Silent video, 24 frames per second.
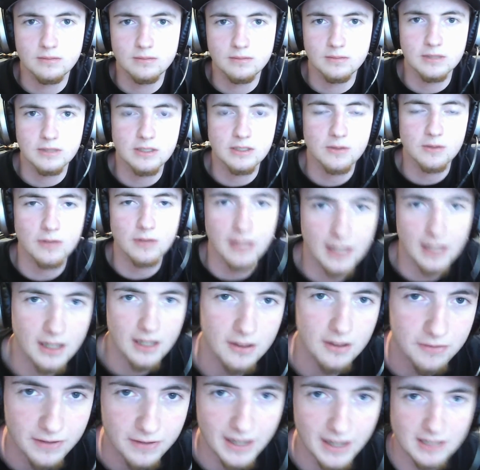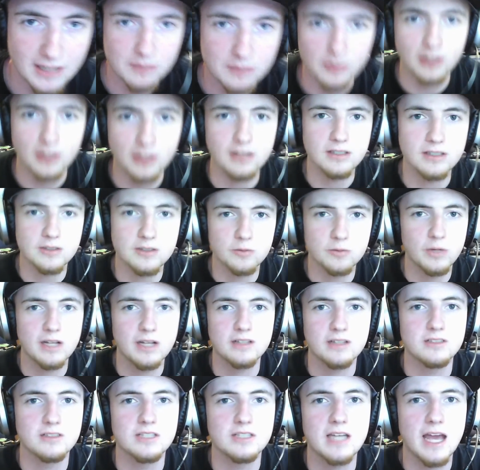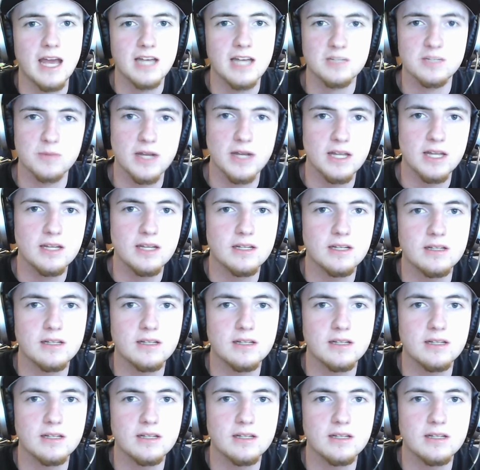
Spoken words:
He's throwing that cut fastball as well as he has been, and